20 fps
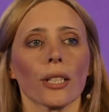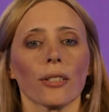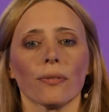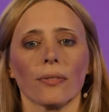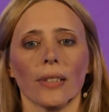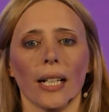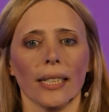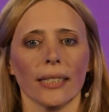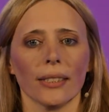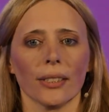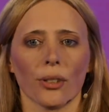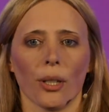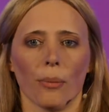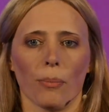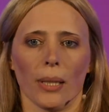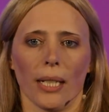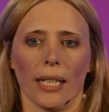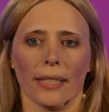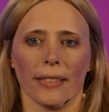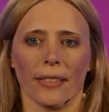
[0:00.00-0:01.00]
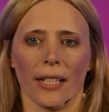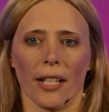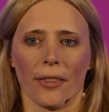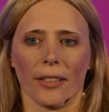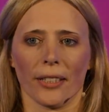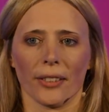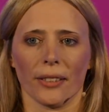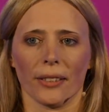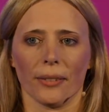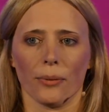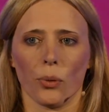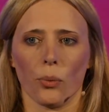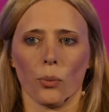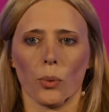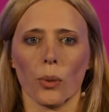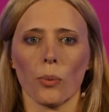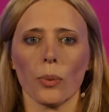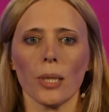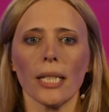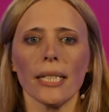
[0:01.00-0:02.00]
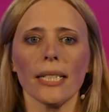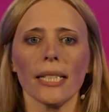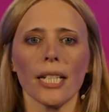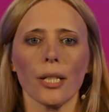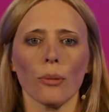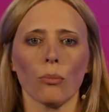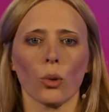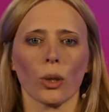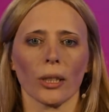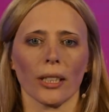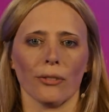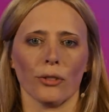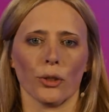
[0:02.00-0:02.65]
to advance compliance and ethics, we will need more